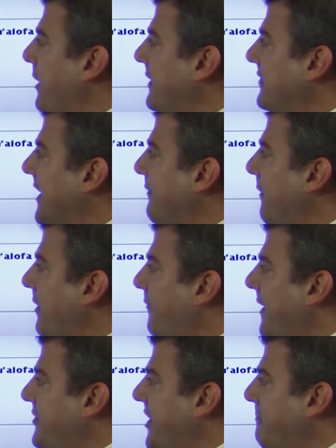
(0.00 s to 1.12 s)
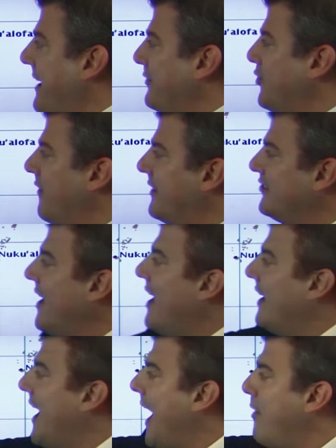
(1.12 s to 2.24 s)
You can see from the Fiji Met Service,
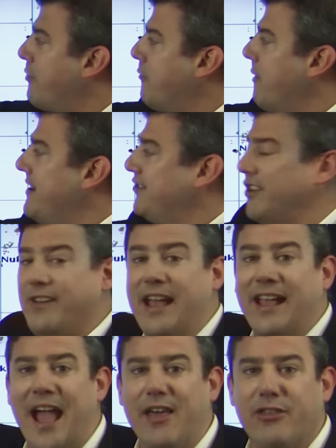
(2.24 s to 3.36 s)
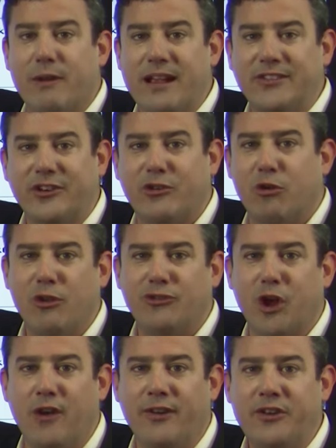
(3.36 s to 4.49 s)
Cat 3, severe Cat 3, as it crossed
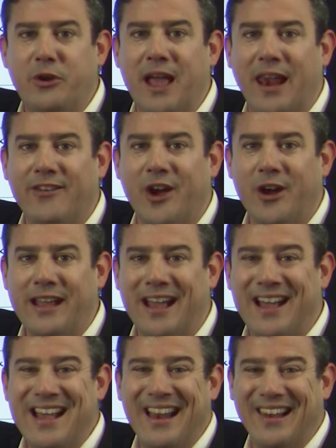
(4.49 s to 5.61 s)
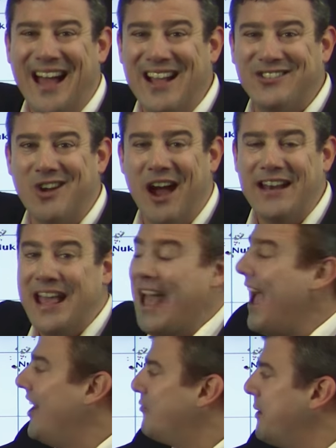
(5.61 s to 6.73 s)
over New Caledonia last night.
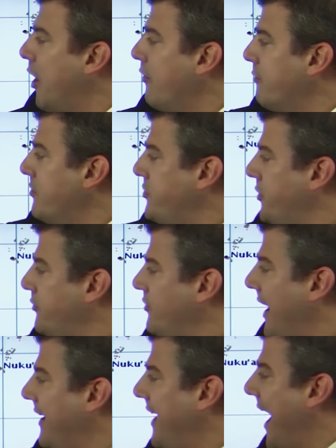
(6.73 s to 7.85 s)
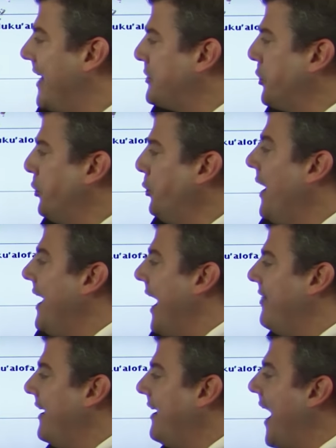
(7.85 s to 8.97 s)
And as we go through Tuesday, Cat 2,
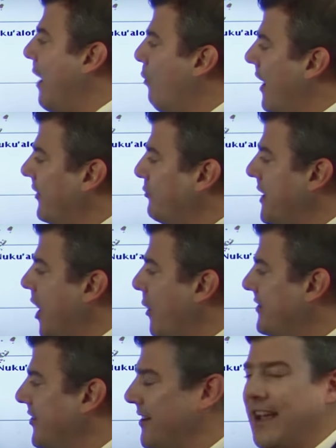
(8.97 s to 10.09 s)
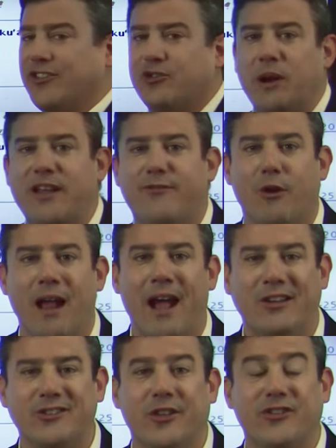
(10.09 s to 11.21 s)
and then Cat 1 as we go into the next 24
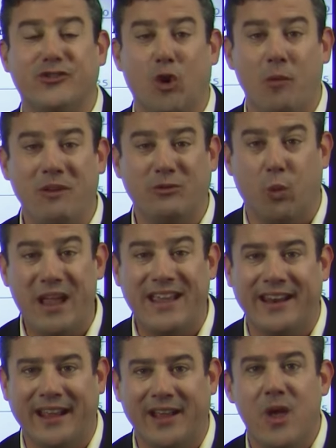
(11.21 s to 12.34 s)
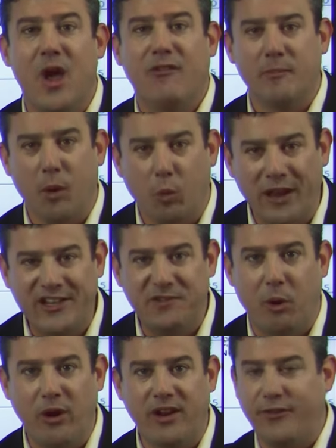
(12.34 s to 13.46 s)
hours. So the storm is weakening from a wind
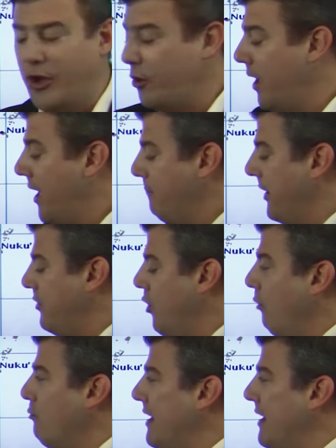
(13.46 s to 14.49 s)
point of view, but not